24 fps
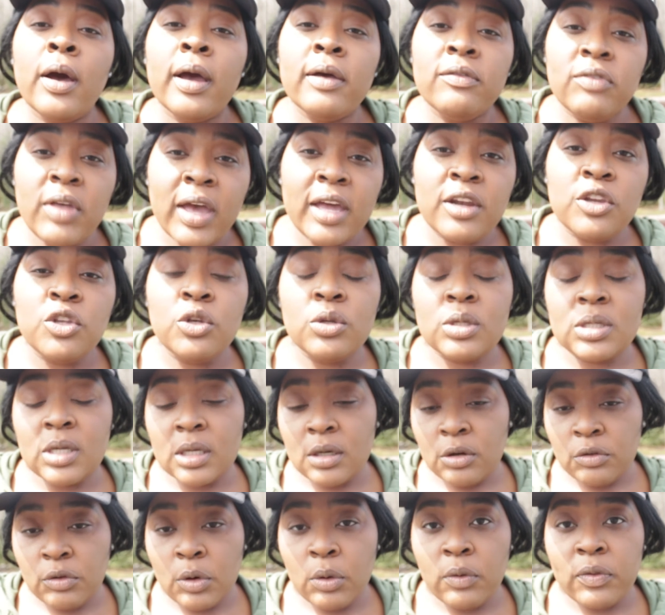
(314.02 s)
Then you
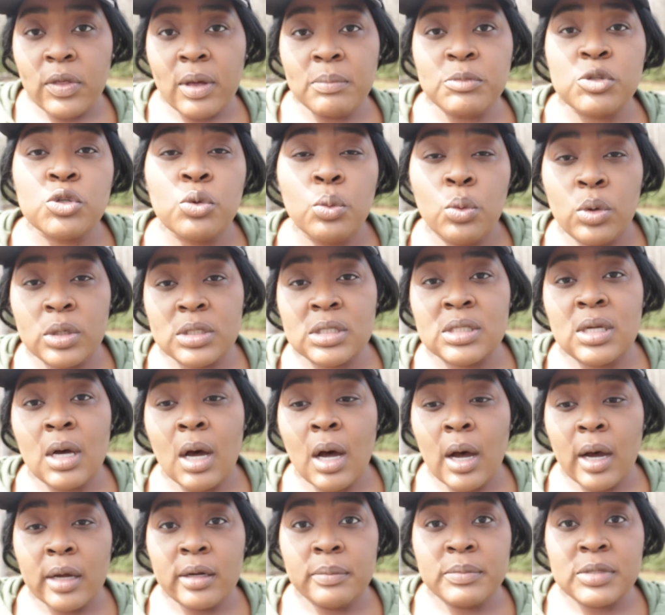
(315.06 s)
can grow them towards the
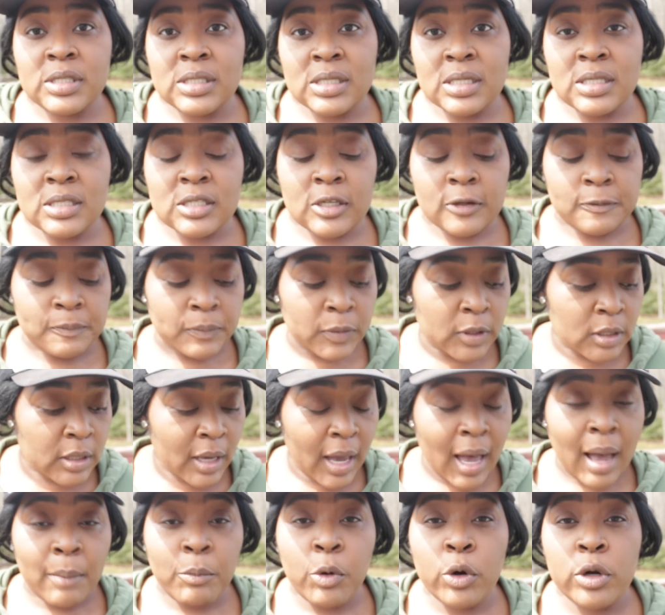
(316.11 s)
autumn season.
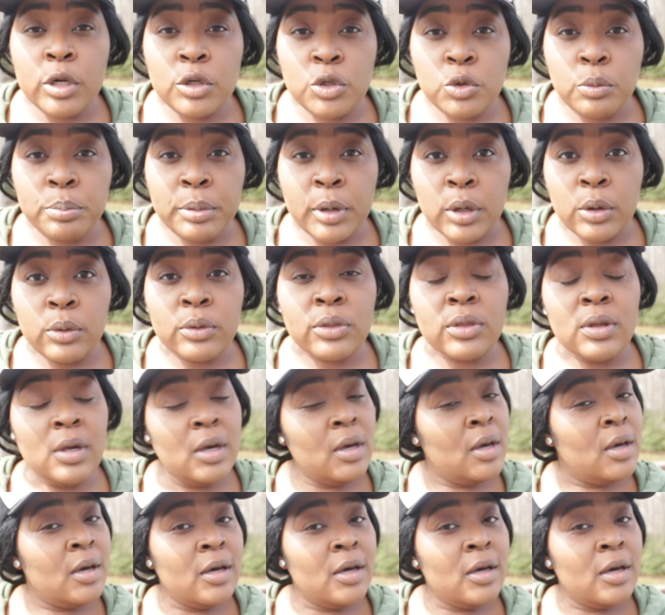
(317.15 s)
I'm going to do both.